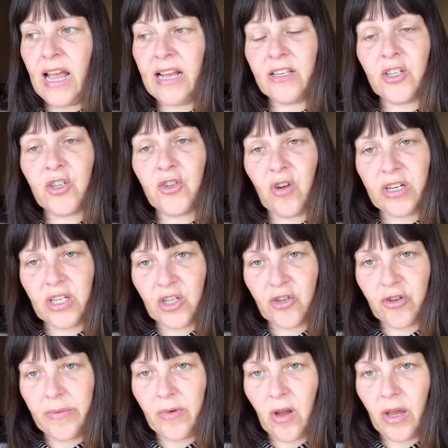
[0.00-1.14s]
and try to
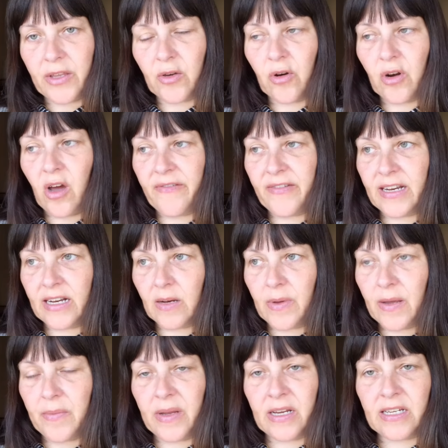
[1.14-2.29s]
streamline your life a little
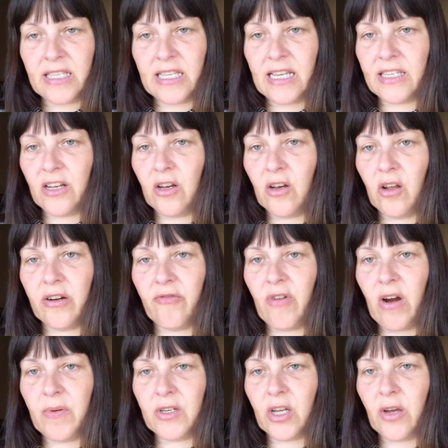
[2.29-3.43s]
bit because there's a lot of
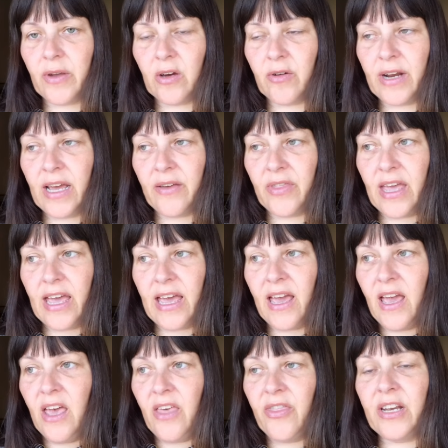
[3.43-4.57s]
rubbish going on out there
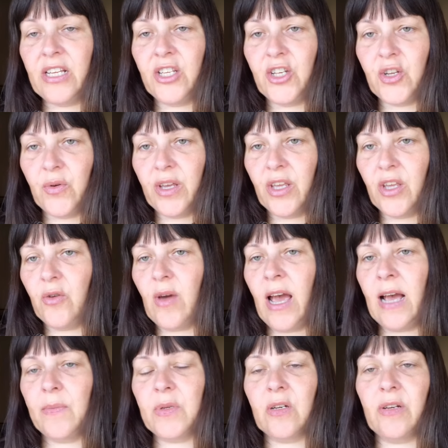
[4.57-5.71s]
that is doing you
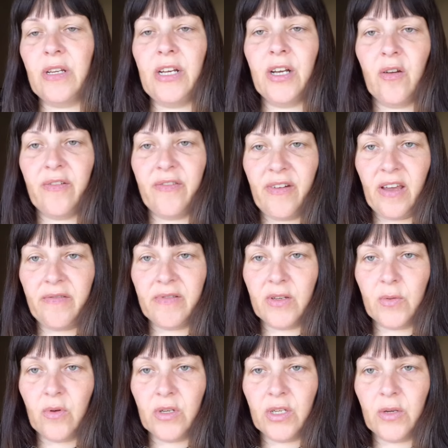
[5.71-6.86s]
absolutely no
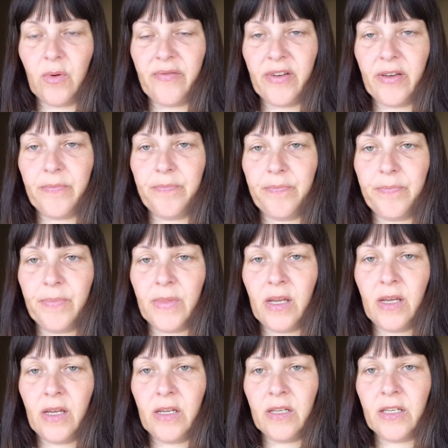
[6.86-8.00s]
favours whatsoever.
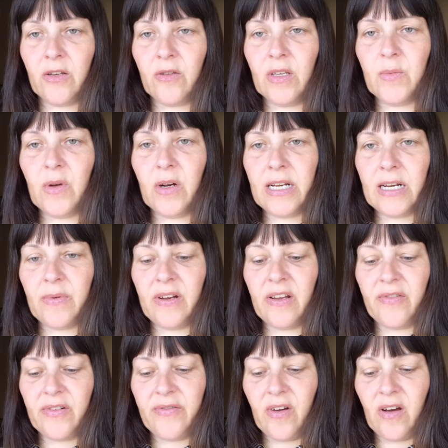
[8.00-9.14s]
So there's my little bit
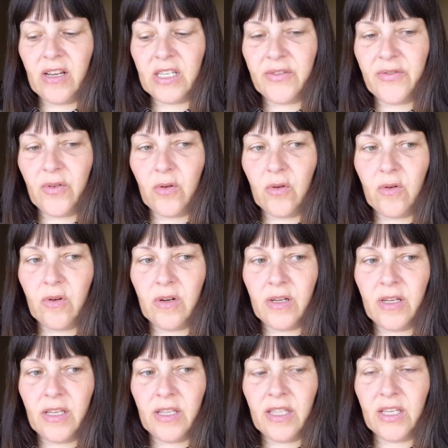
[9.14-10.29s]
of advice for
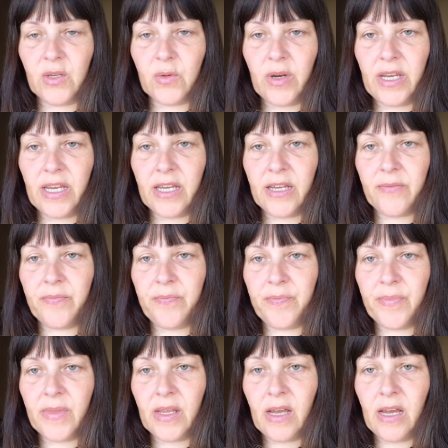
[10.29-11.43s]
this week
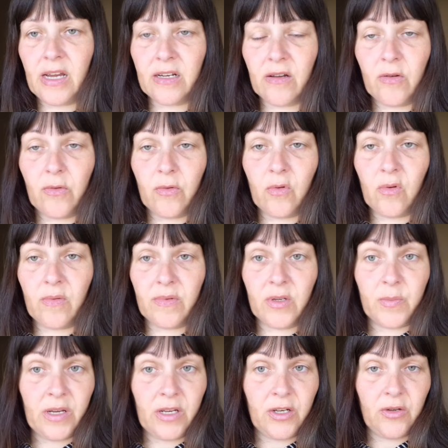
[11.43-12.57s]
and I will
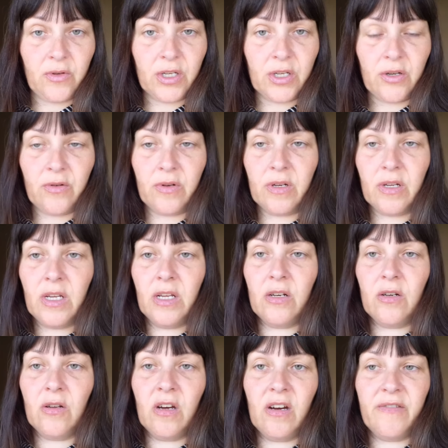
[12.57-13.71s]
speak to you soon.
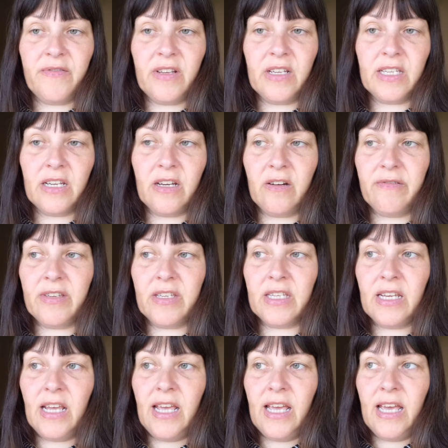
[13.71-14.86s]
Look after yourselves
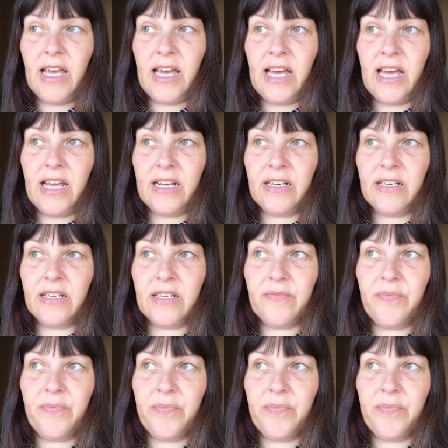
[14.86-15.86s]
and